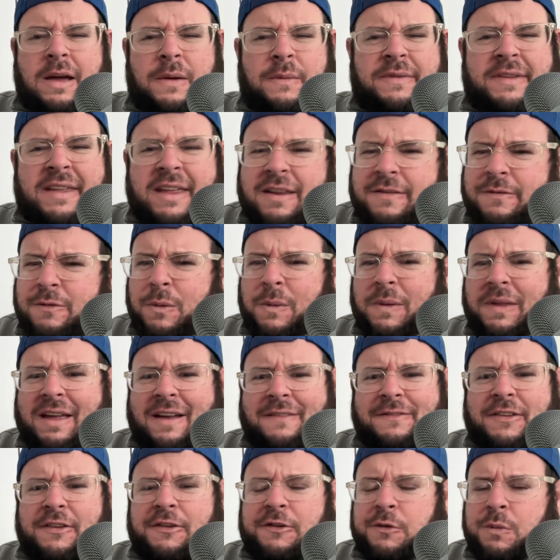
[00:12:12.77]
Didn't really
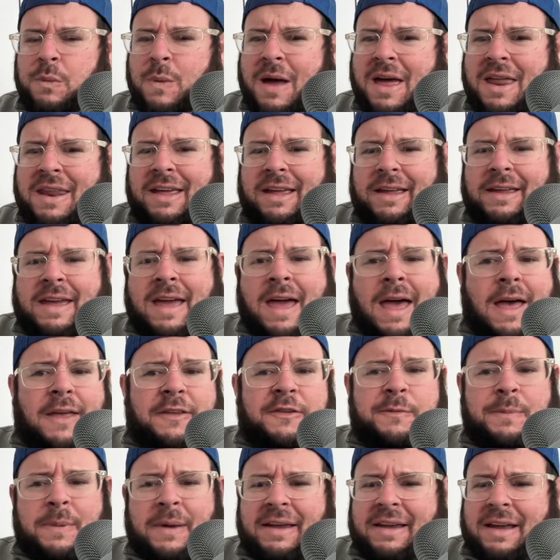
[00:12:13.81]
have to sweat it. Yeah,
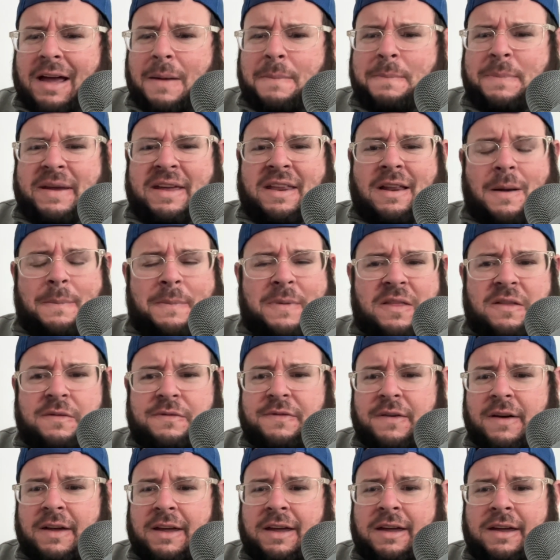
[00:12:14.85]
Spike got beat up in the
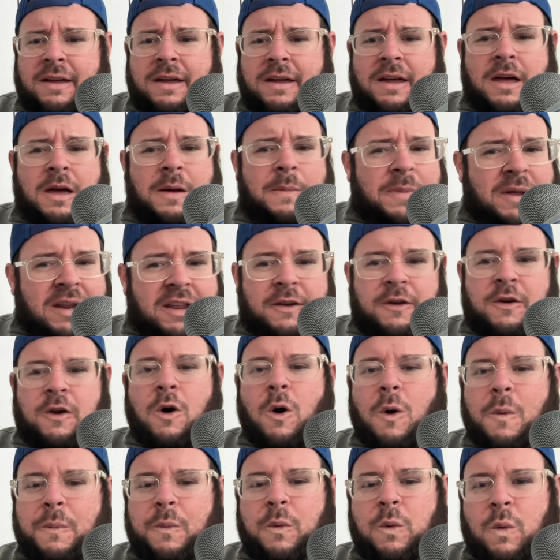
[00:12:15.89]
fight, but at
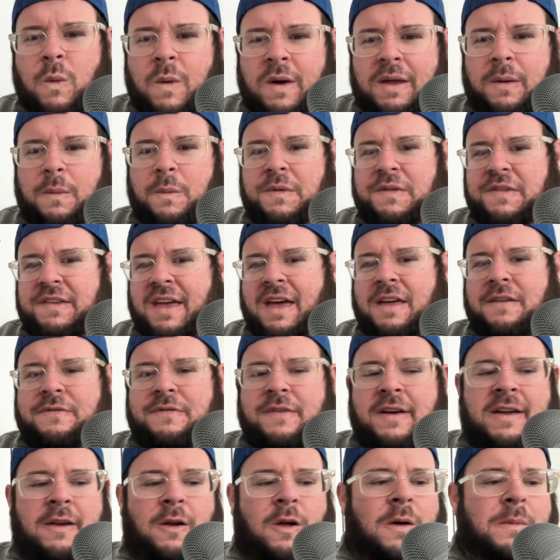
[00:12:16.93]
no point was that
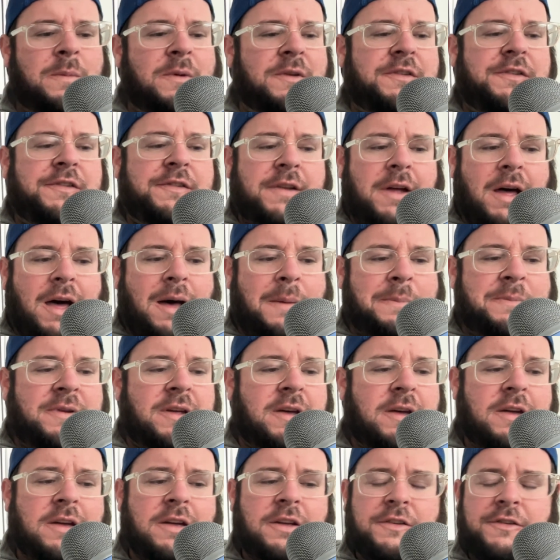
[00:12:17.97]
fight almost stopped.
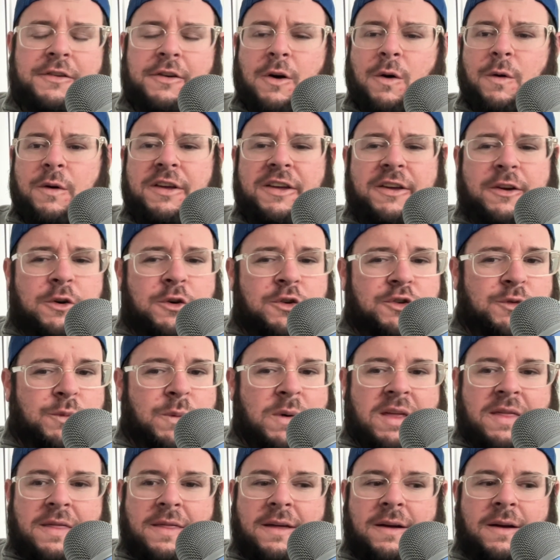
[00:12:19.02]
So huge
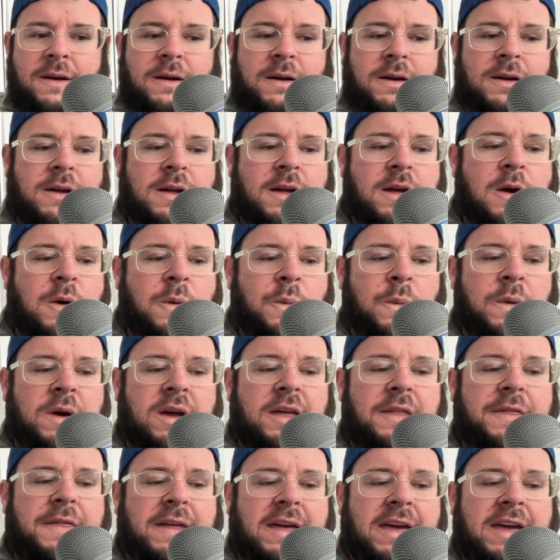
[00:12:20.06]
win there
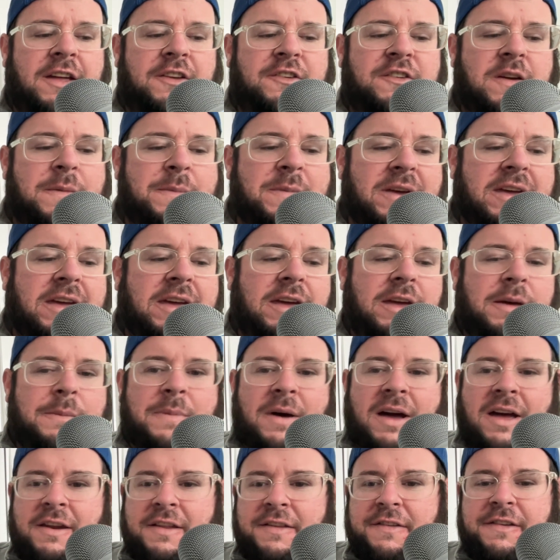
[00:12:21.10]
with AJ McKee
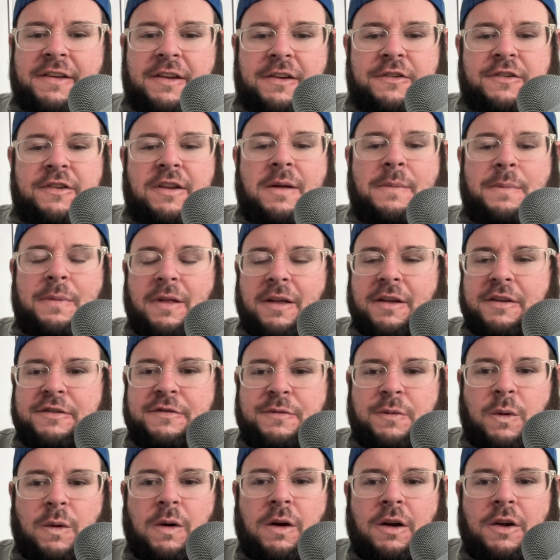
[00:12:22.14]
by decision at plus
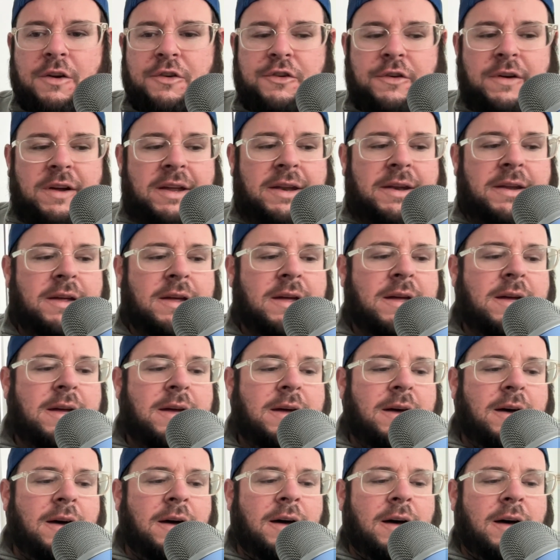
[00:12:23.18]
400.
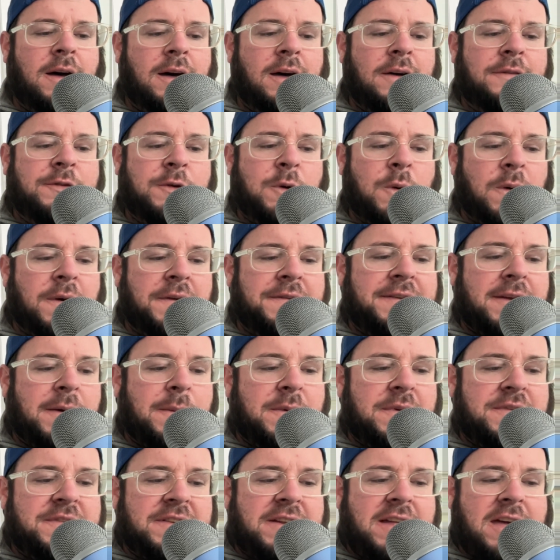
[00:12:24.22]
Of course, I
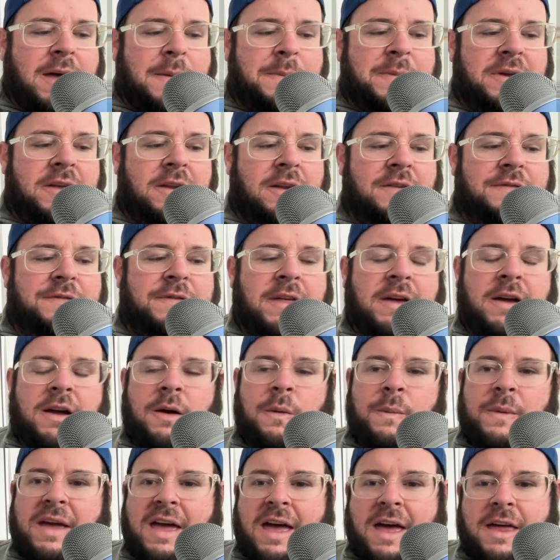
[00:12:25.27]
wasn't happy enough
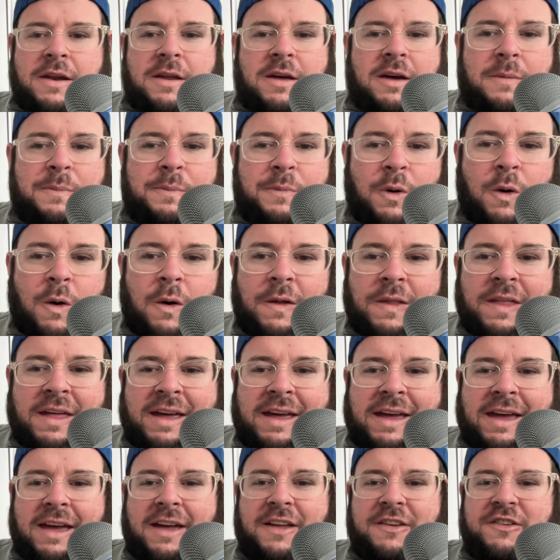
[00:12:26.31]
there. We had to
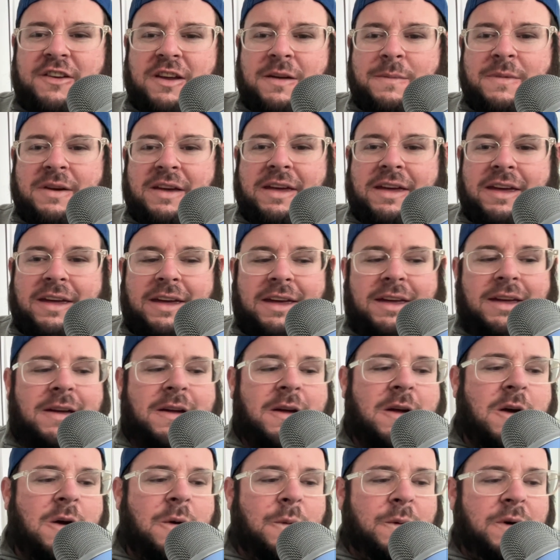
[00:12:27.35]
parlay AJ McKee
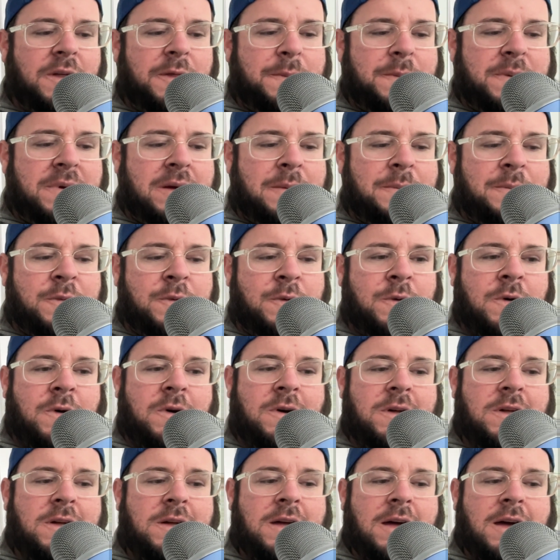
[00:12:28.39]
with
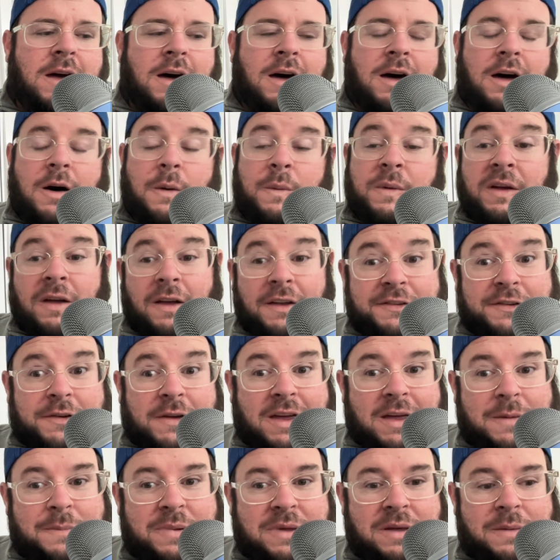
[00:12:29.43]
Pitbull. We also
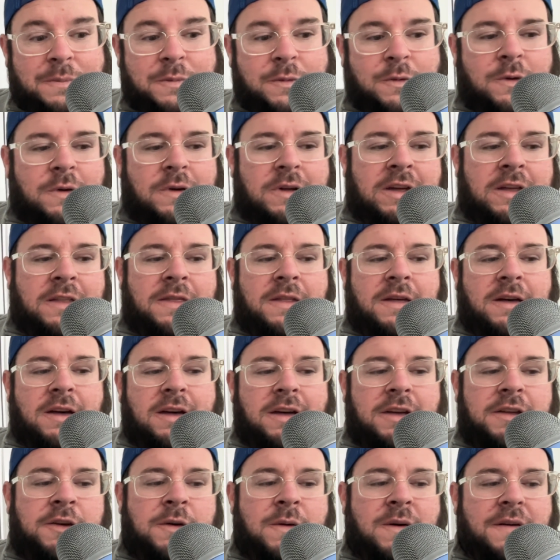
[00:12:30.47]
had Pitbull in
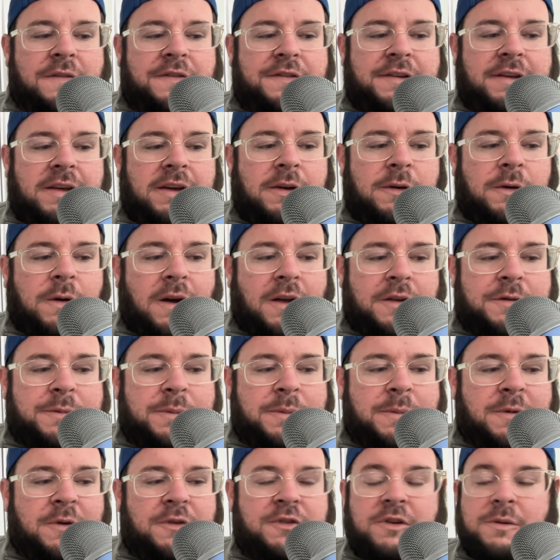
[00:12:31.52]
the UFC
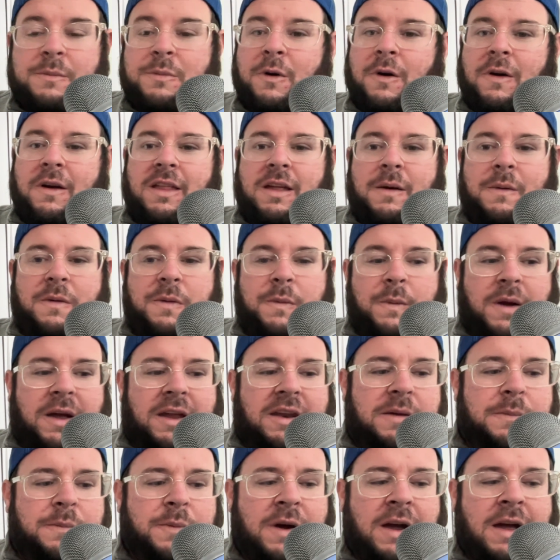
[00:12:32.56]
cross-promotion parlay with
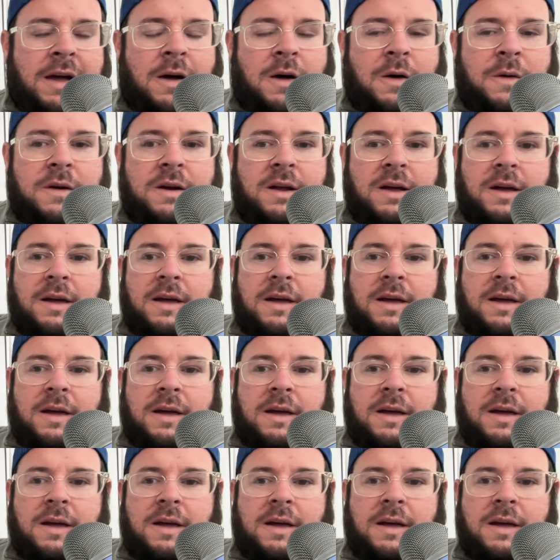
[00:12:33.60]
Randy Brown.